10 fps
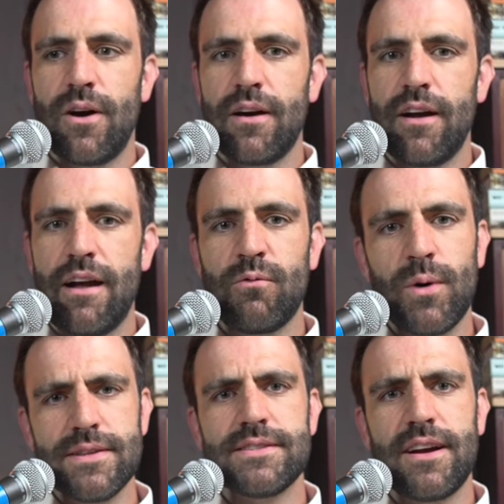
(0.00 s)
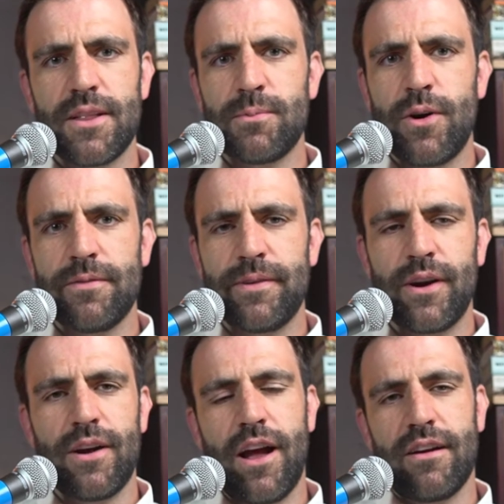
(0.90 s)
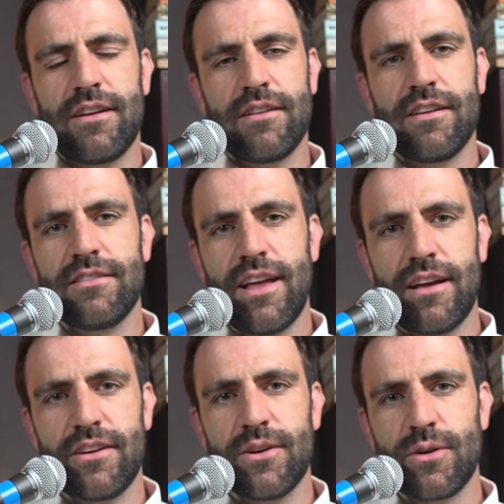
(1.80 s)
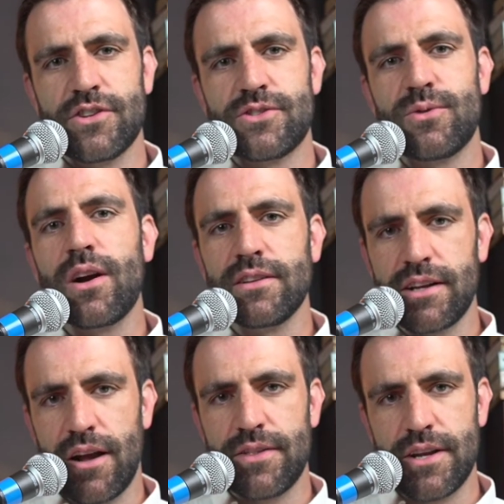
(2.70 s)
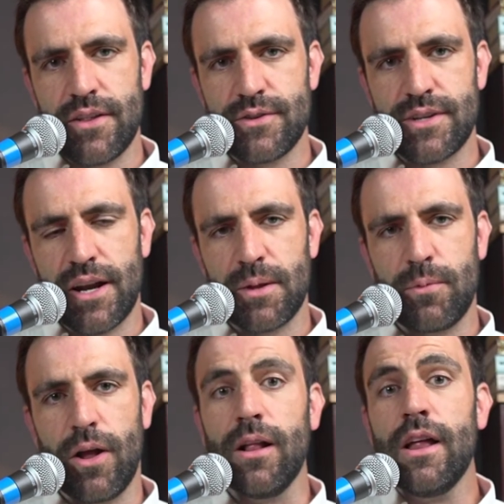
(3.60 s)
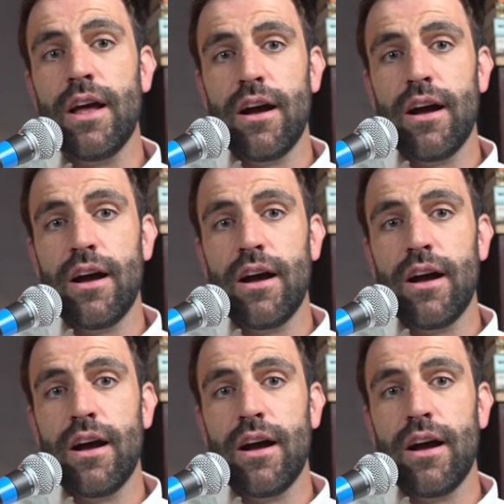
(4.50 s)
have one side of the ball figured out and are struggling on the other side of the ball.